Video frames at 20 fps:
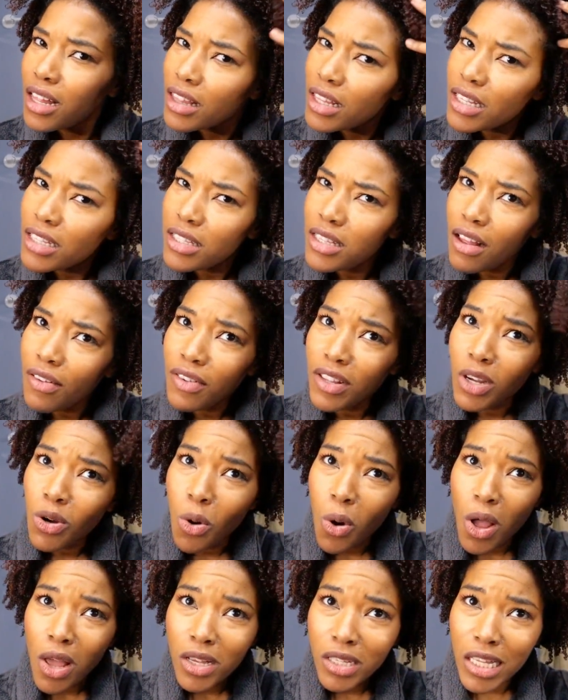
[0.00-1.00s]
these lovely
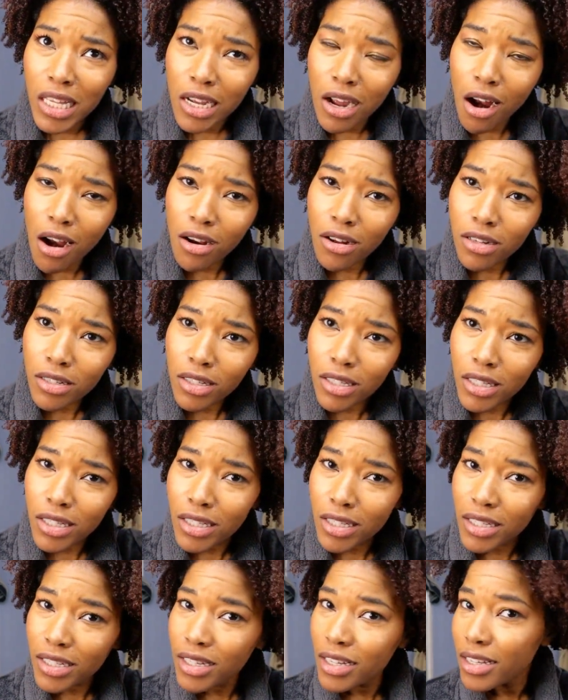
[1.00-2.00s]
coils and
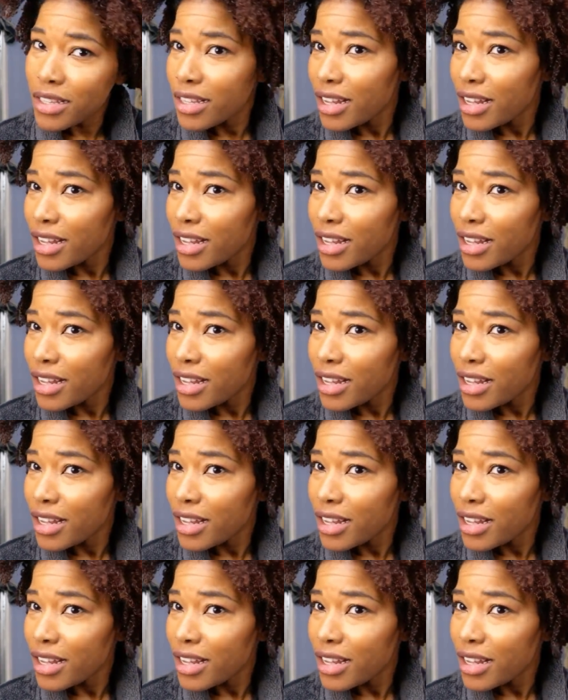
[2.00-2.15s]
curls